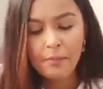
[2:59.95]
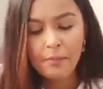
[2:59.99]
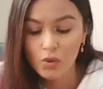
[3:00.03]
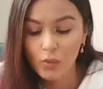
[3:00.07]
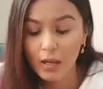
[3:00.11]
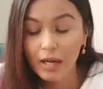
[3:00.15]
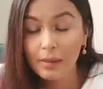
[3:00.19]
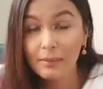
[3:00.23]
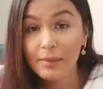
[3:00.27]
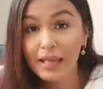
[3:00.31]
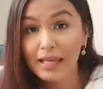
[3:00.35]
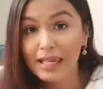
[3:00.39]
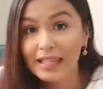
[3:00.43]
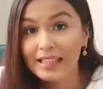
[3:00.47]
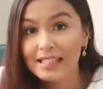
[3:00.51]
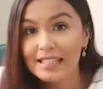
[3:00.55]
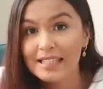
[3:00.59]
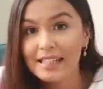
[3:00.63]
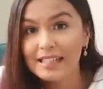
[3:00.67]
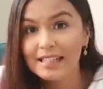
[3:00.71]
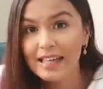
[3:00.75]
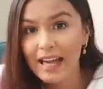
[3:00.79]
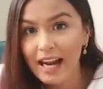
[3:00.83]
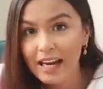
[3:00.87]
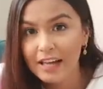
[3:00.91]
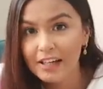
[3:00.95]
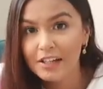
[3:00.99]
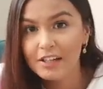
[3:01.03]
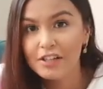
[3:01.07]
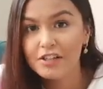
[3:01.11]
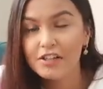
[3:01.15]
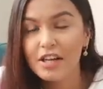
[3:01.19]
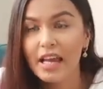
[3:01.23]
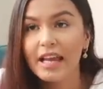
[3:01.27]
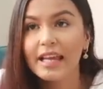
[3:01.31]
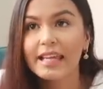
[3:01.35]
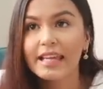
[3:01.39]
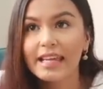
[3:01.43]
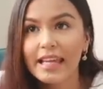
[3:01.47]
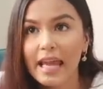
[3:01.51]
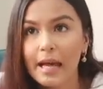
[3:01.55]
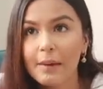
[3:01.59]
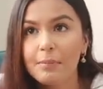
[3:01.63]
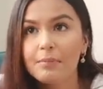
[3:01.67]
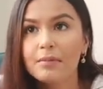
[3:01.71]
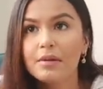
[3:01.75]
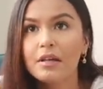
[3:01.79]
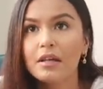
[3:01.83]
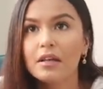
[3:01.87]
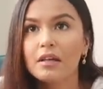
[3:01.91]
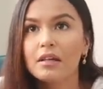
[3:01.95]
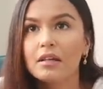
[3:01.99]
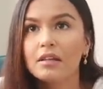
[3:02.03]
while making this entire dish, I kept